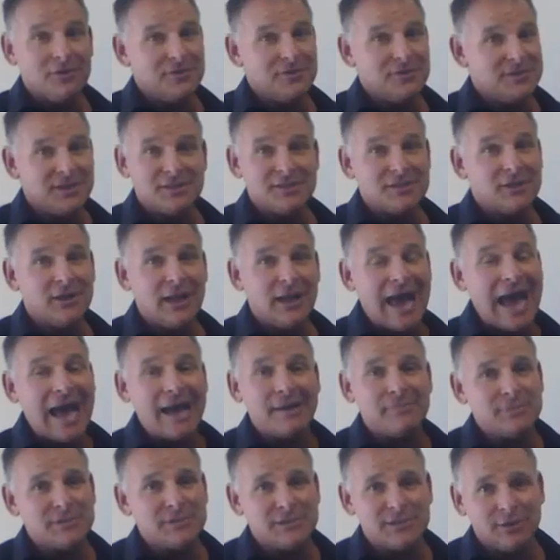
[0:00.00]
It's an
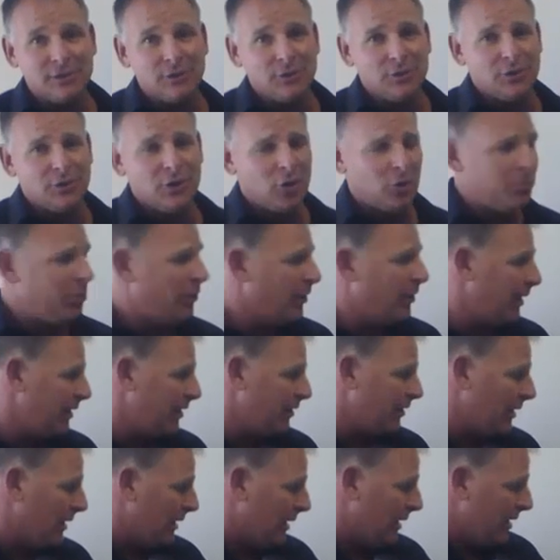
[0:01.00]
absolute
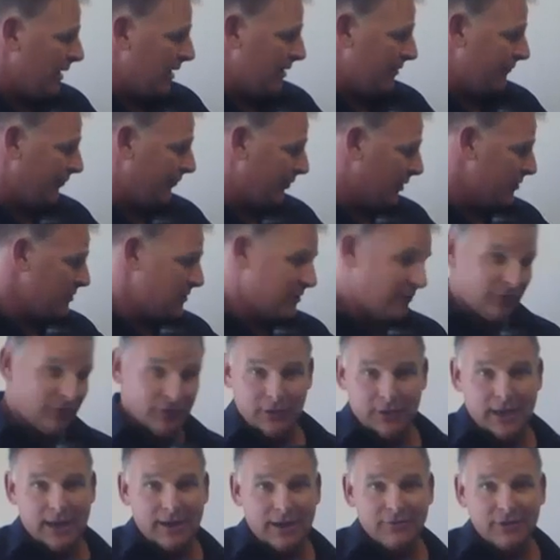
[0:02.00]
no-brainer. And for those of you
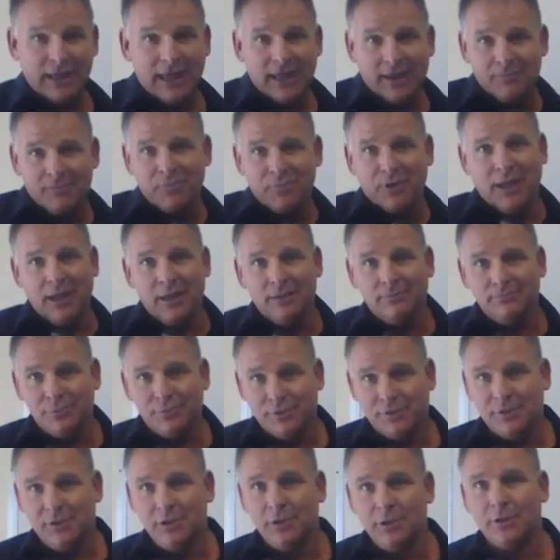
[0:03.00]
that have a campaign,
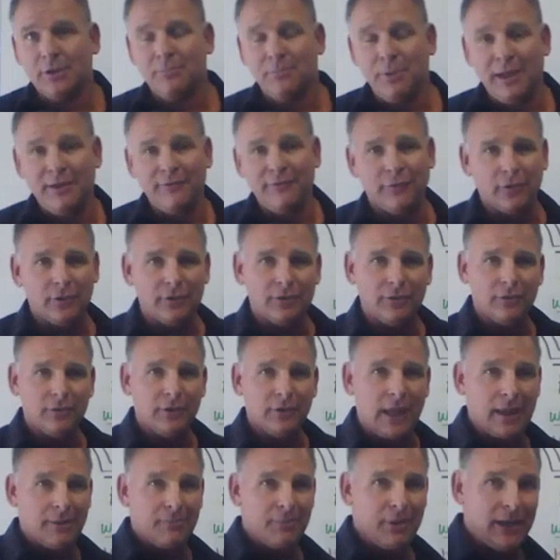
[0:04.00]
you can pay for it through
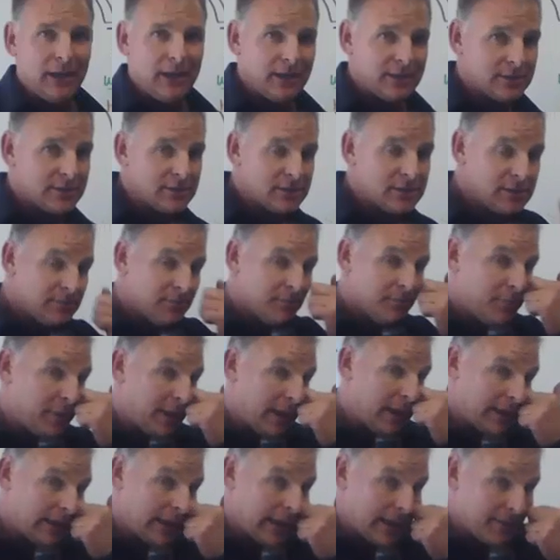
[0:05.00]

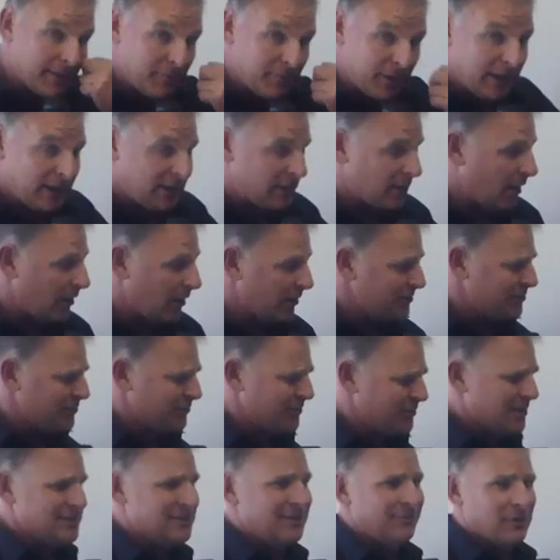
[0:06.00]
campaigning dollars, so
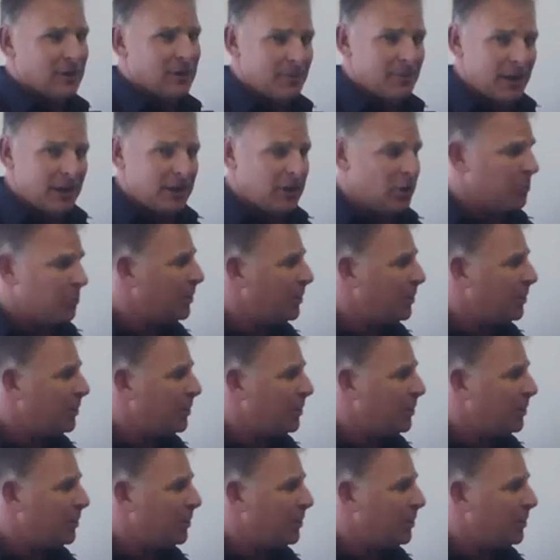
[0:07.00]
it doesn't even come out of your